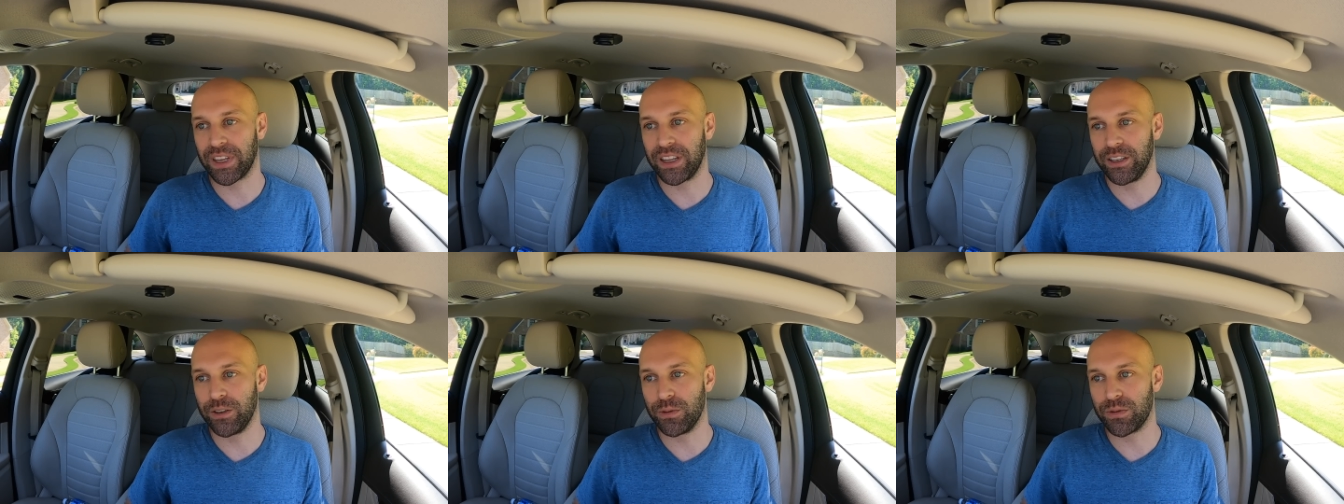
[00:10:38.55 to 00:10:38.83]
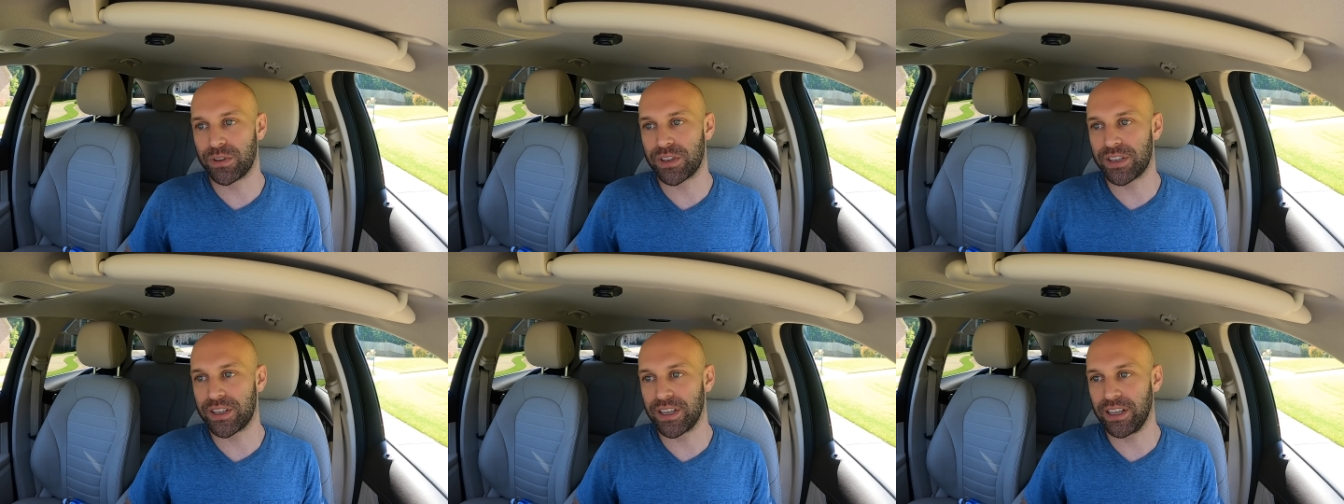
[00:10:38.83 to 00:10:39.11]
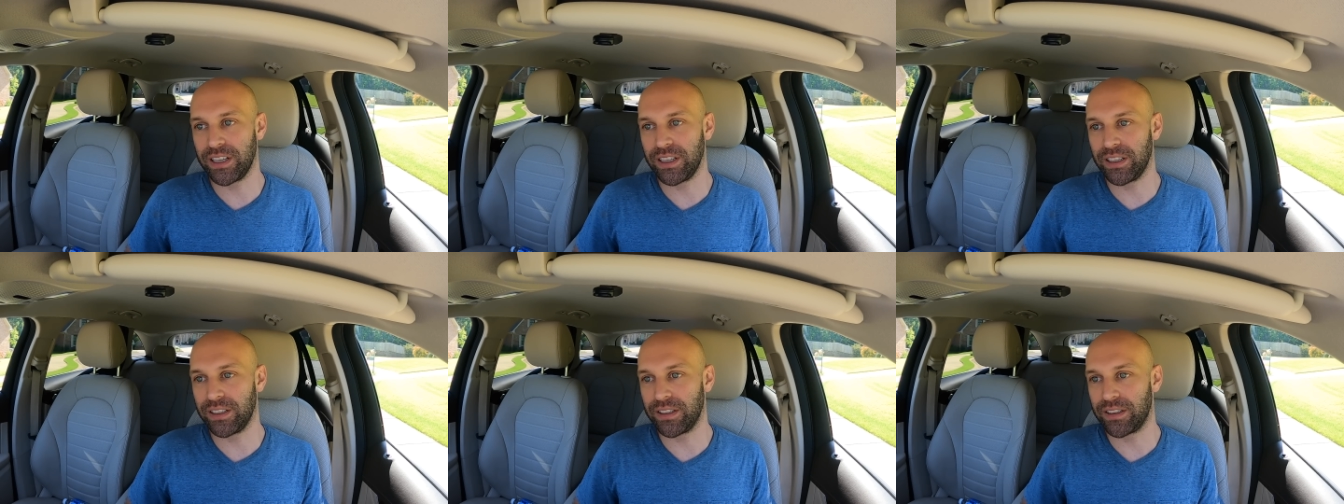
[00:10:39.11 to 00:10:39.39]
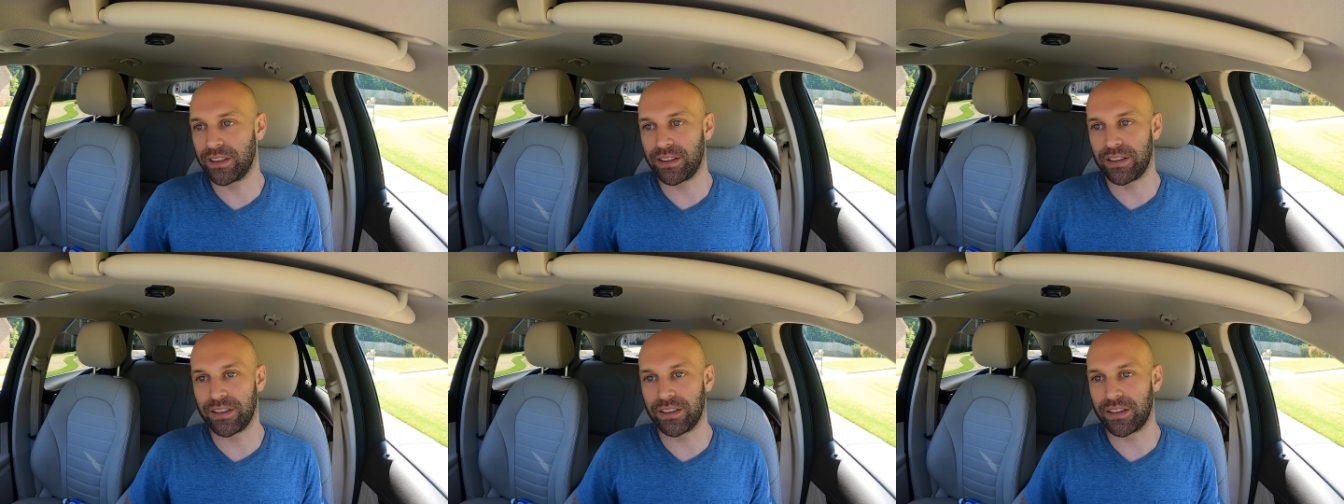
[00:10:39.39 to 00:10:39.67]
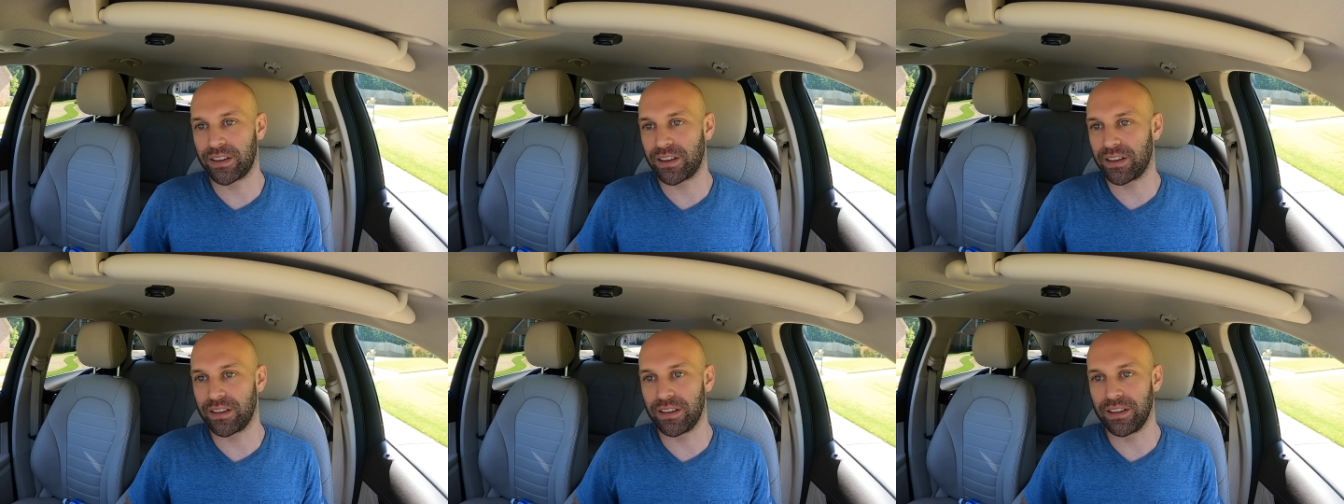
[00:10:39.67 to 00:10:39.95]
You see
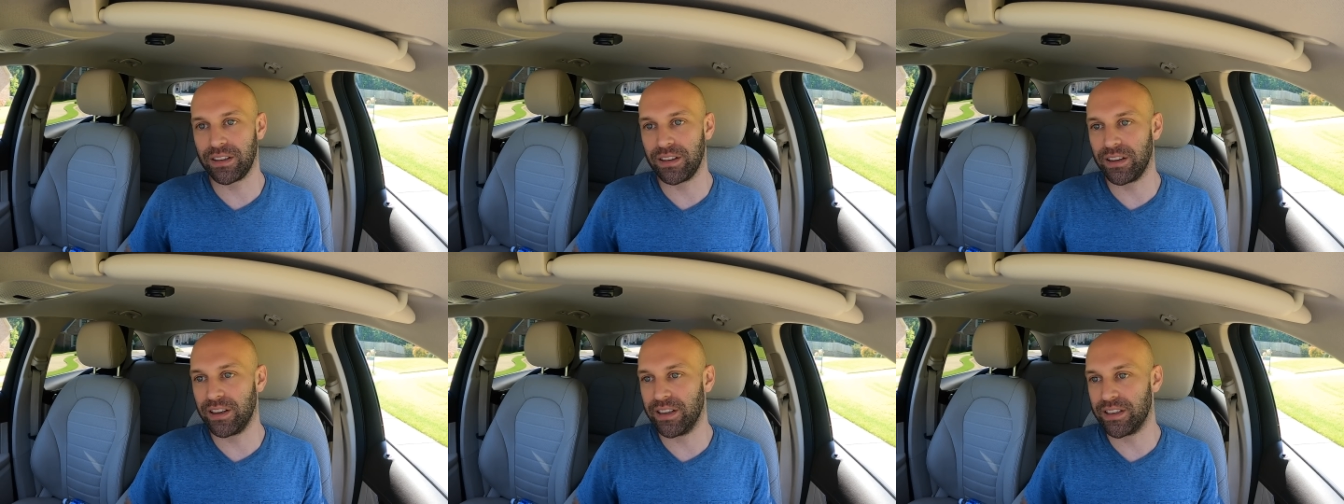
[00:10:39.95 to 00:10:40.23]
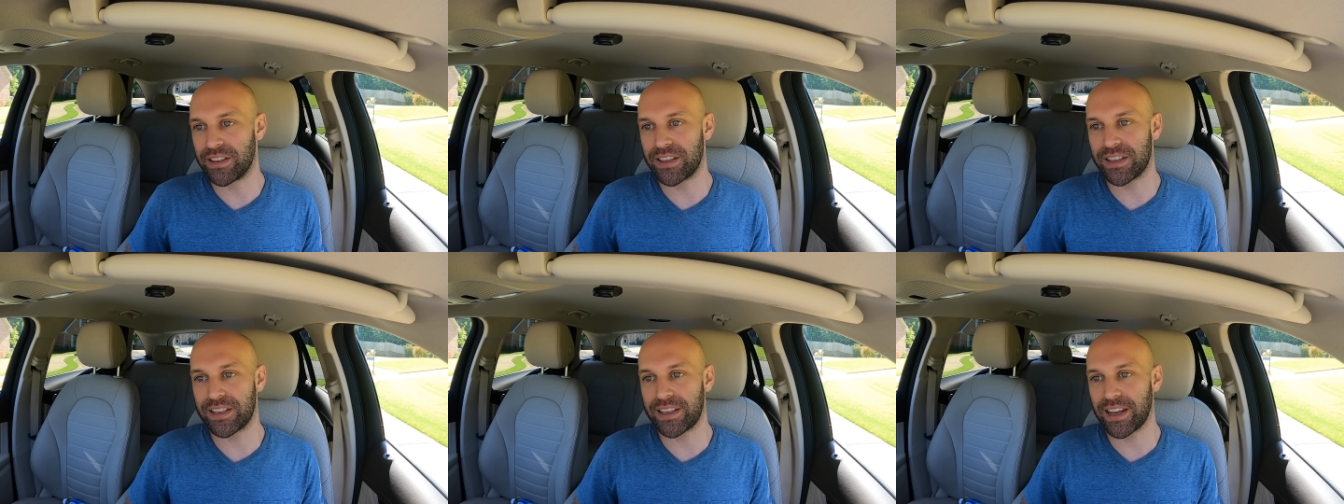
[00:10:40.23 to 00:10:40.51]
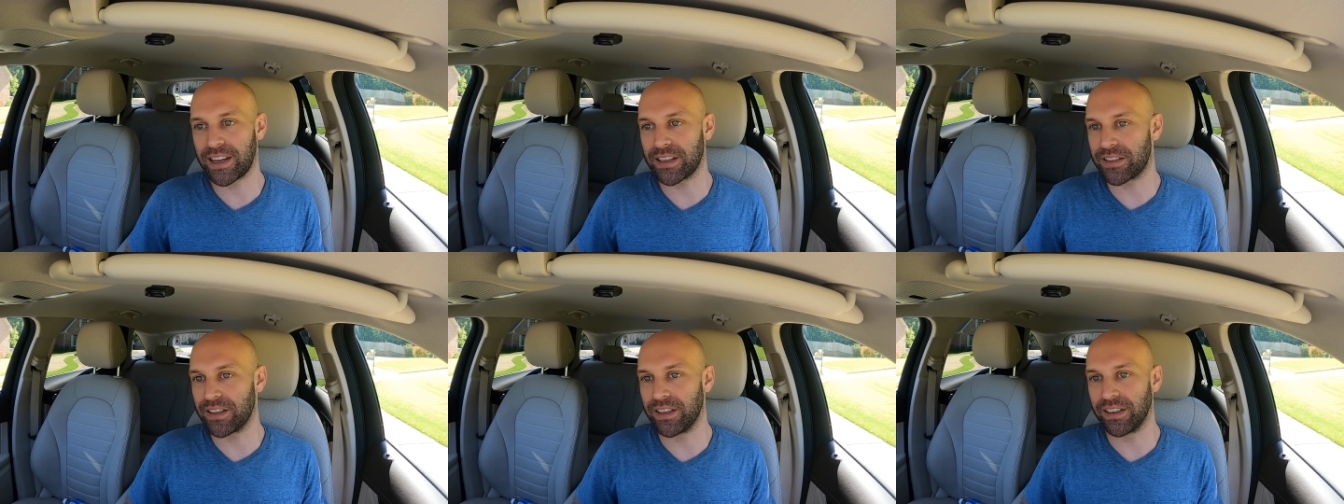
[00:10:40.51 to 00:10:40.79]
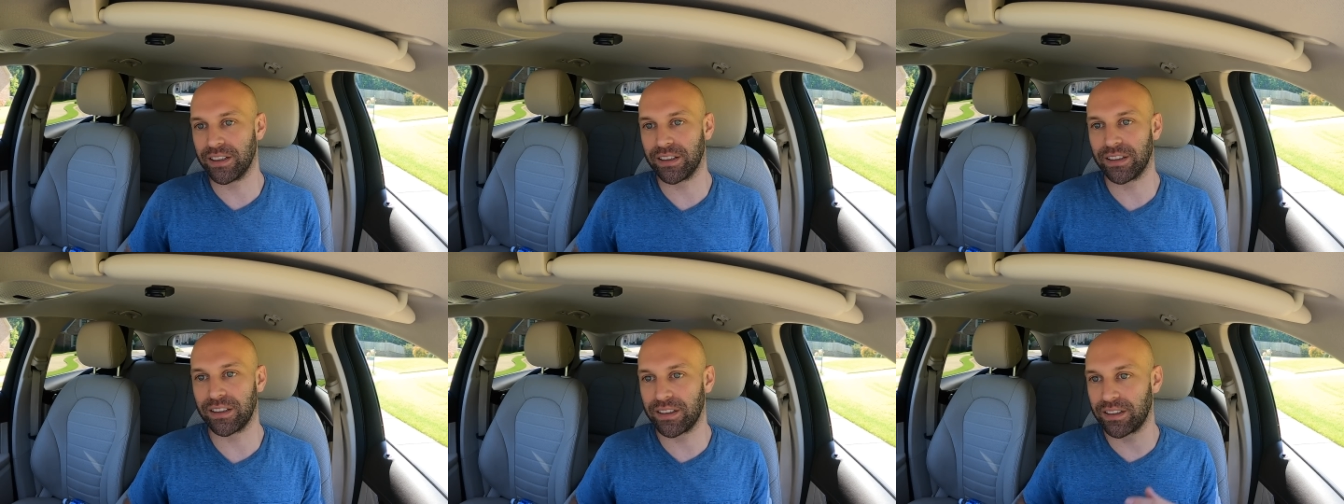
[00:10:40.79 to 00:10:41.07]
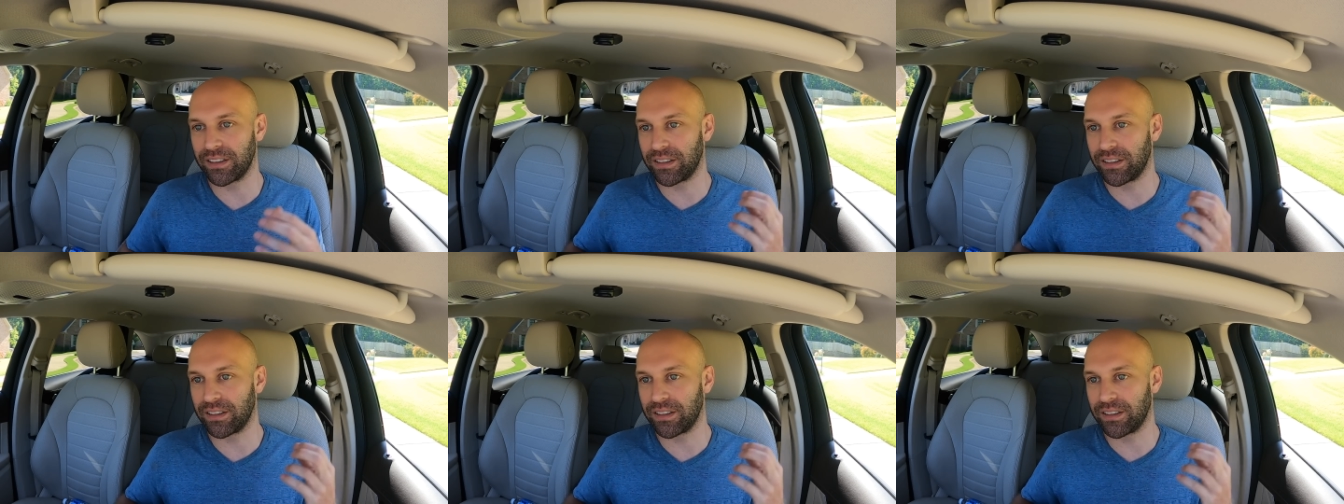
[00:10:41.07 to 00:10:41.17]
incessant